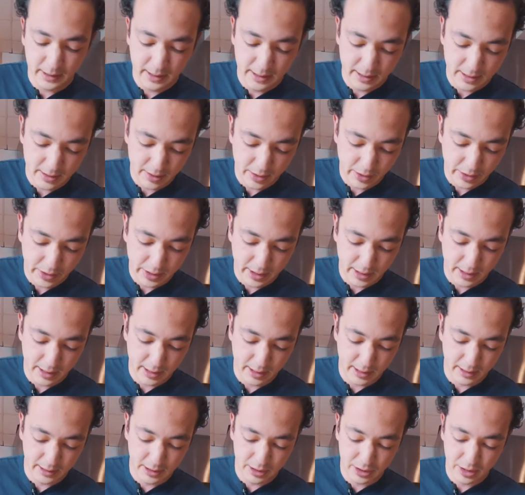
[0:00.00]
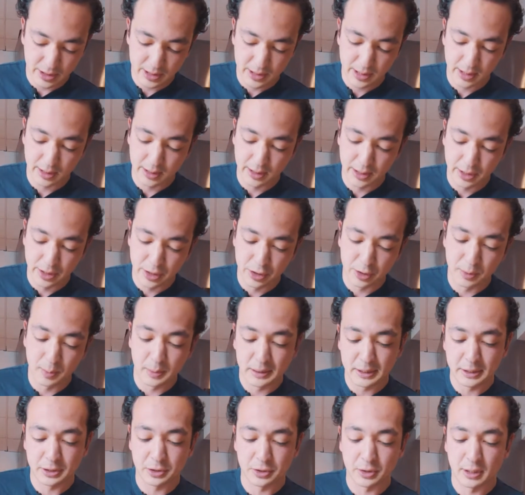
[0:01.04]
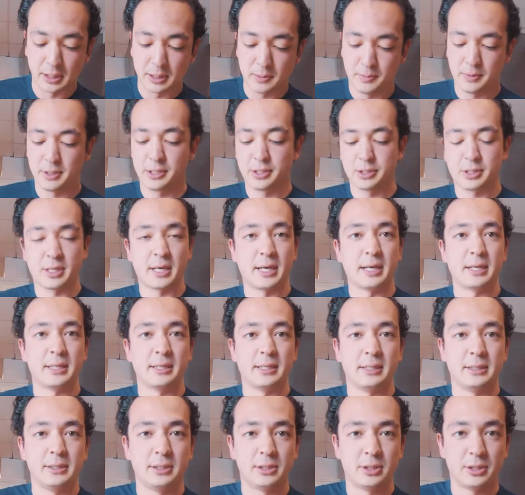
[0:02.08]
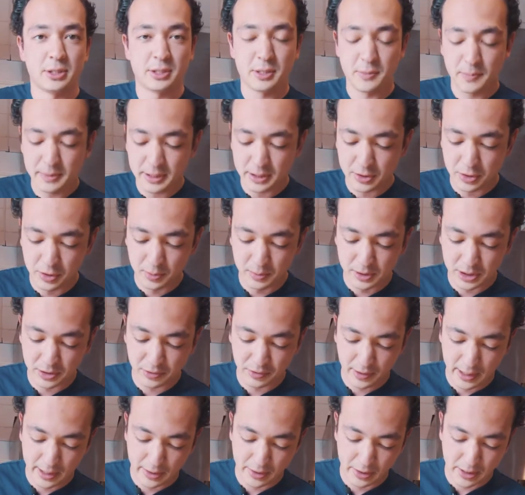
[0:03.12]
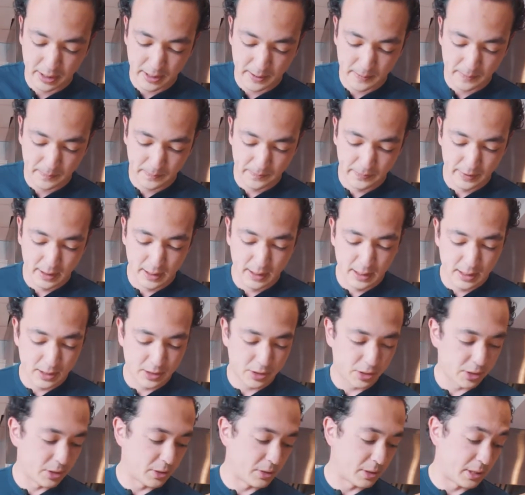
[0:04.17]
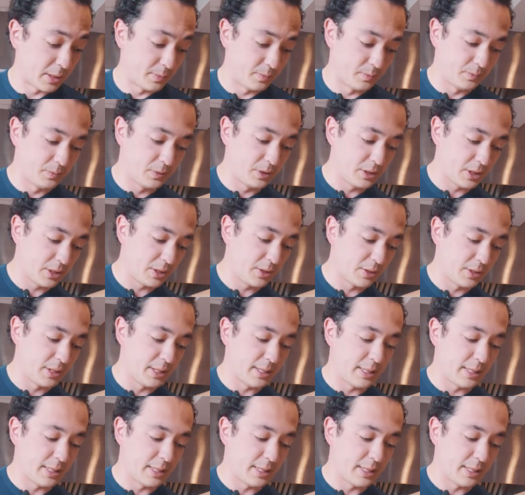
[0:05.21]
it's looking just a little bit dry because I added just a bit too much flour. So I'm just going to